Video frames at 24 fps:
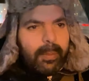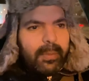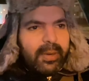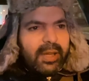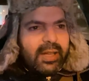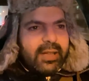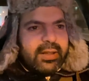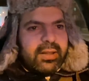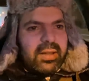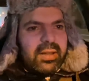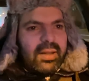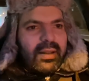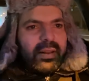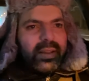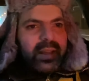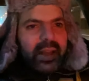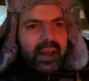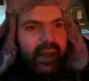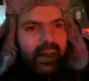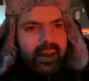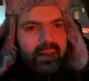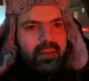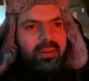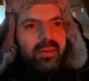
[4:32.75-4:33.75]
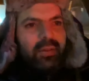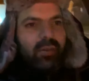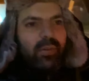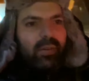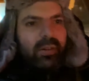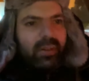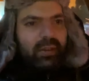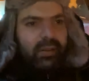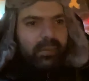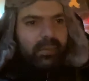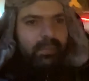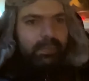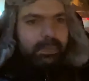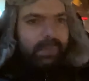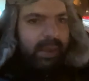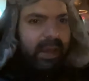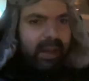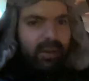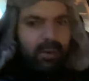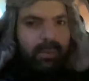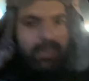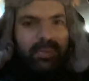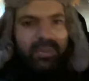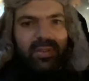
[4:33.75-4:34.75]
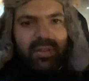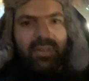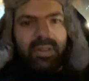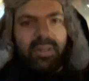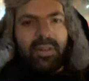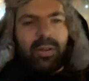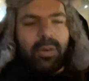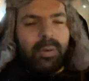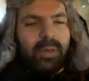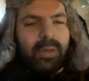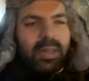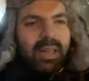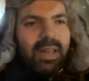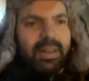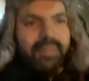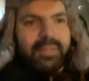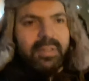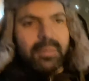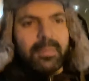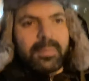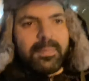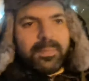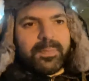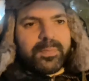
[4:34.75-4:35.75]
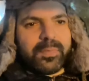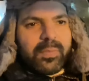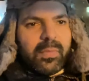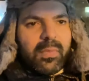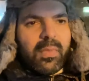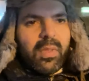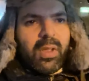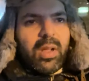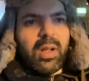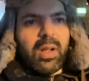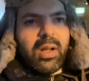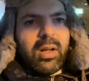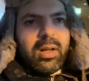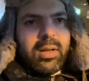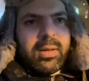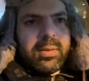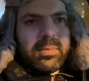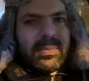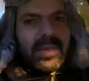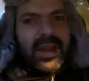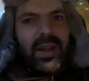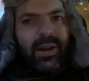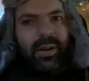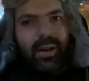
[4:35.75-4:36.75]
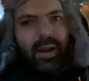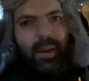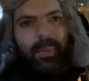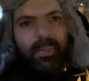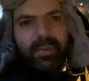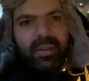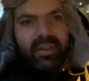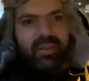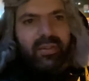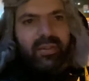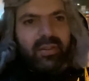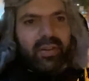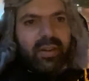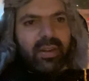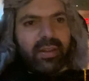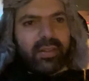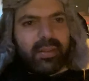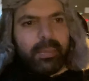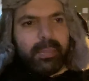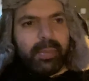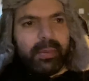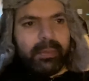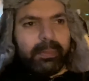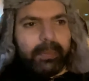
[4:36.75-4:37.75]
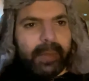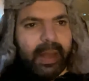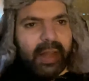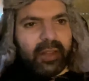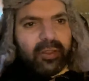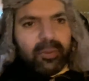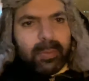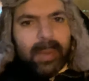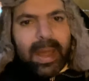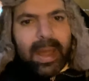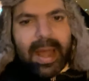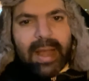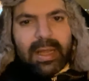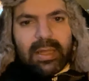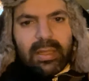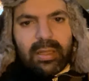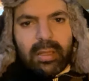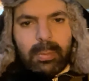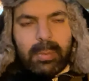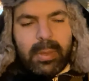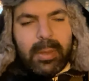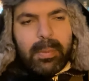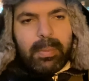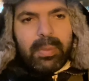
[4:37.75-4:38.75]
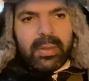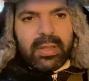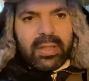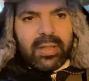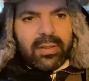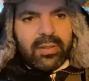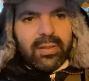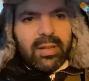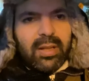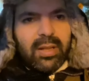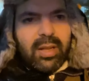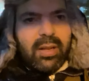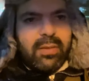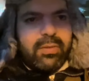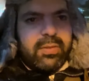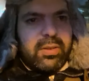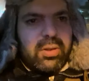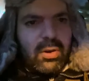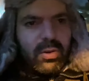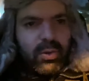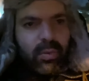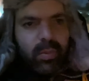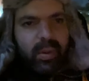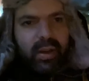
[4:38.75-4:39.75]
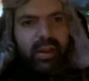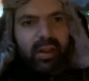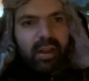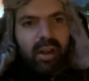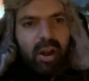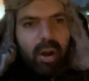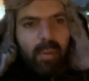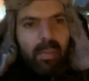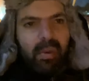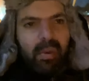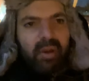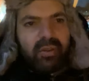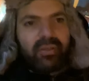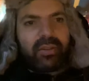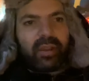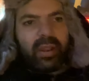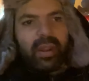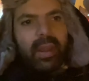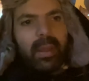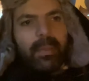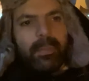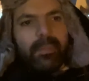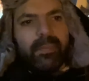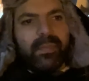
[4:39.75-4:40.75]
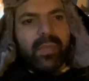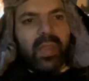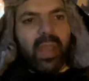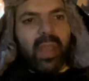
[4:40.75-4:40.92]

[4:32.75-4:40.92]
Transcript: into debt or bankruptcy or whatever. Now companies are starting to bounce back a little bit, but they still have a long way to go, most of them,